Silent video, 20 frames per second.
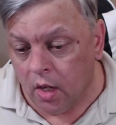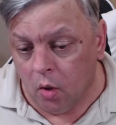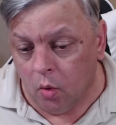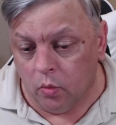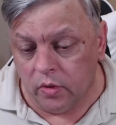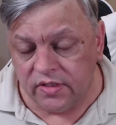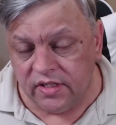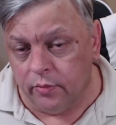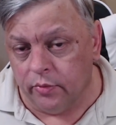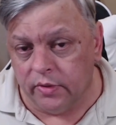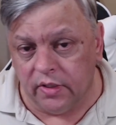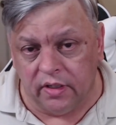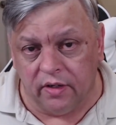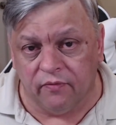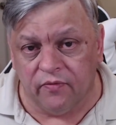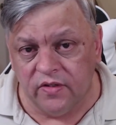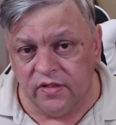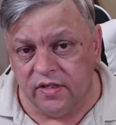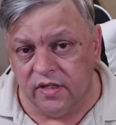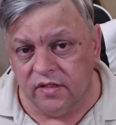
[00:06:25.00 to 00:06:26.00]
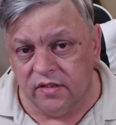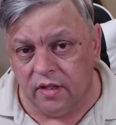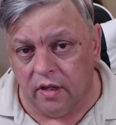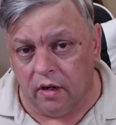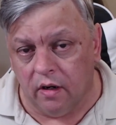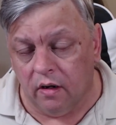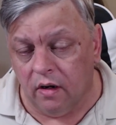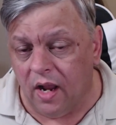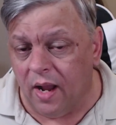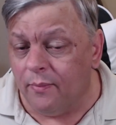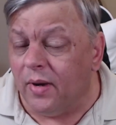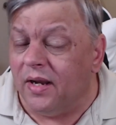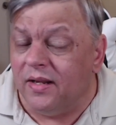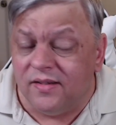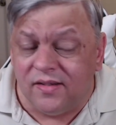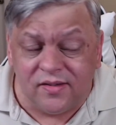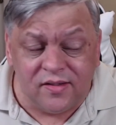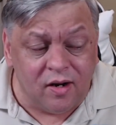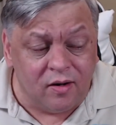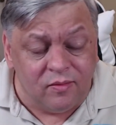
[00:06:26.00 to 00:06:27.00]
We'll see what the difference is there. I
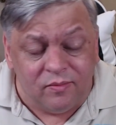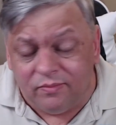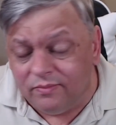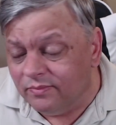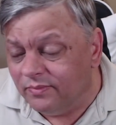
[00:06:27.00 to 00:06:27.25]
might start